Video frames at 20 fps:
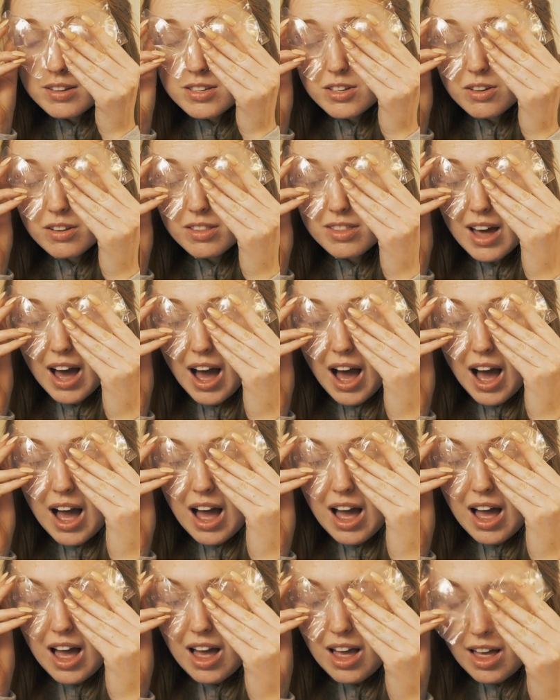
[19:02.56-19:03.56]
do
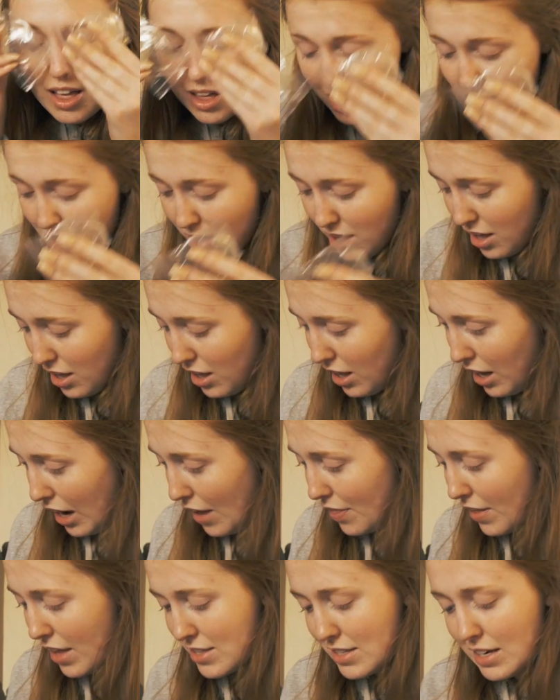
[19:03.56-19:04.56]
that,
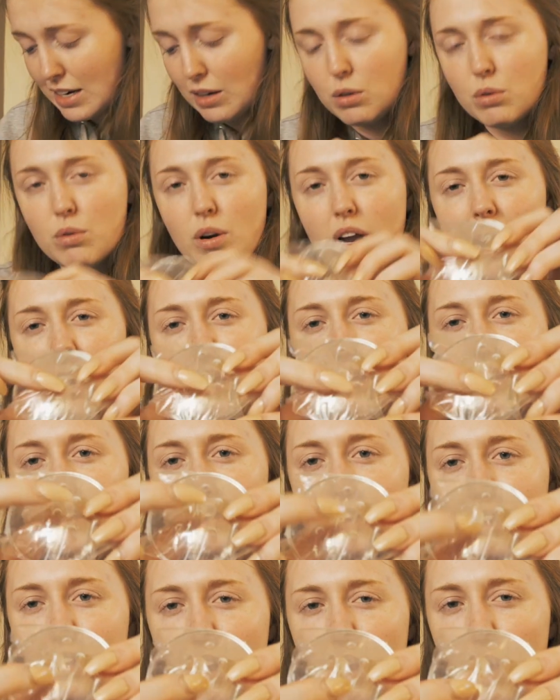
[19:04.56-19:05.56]
and there's little like
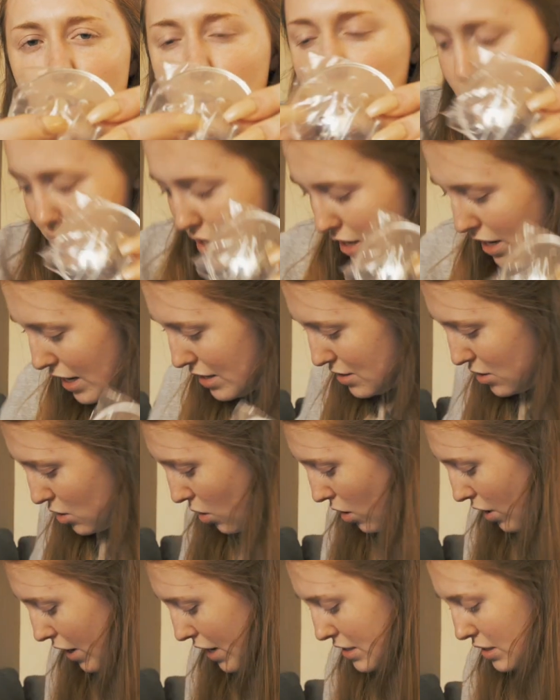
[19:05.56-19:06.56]
holes in it so
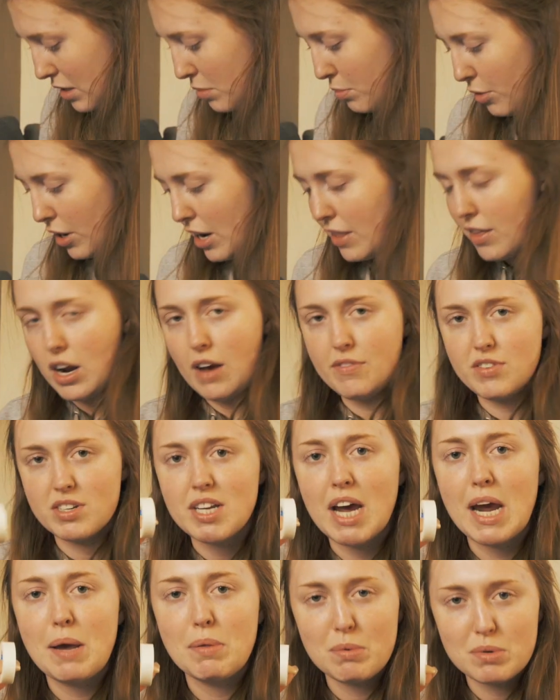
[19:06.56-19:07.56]
your eyes can breathe, and I have to
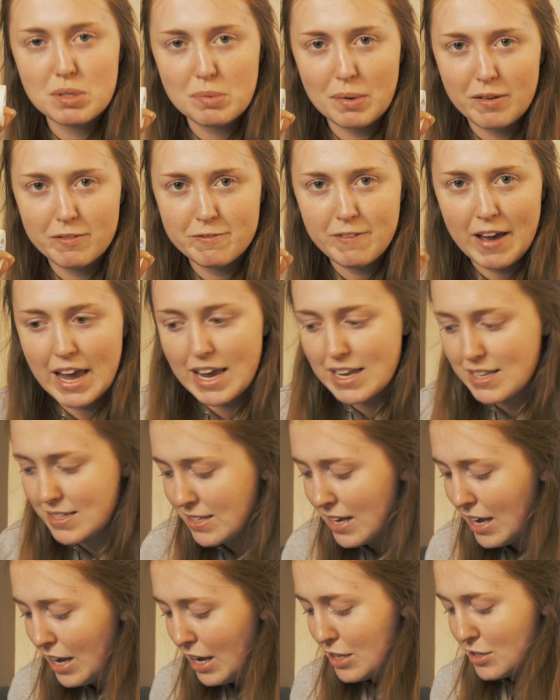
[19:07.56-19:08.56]
tape them to my face,